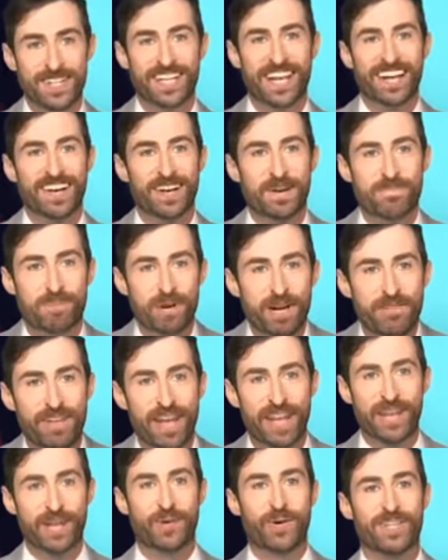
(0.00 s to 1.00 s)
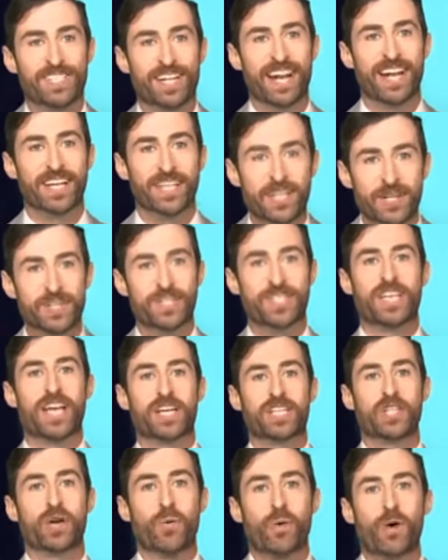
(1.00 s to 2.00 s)
you get an abbreviated quiz tonight.
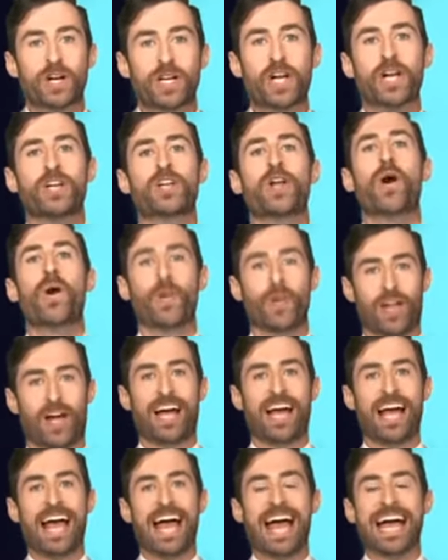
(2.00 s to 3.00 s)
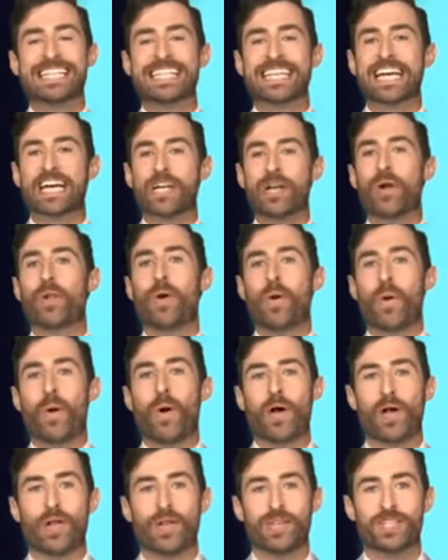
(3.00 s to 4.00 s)
Q6, the word canola, as in canola
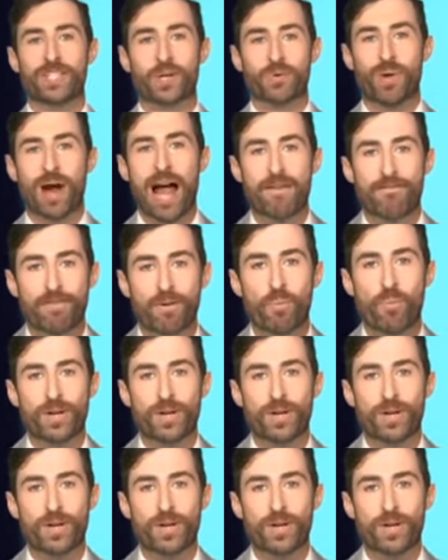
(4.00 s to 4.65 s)
oil, is derived from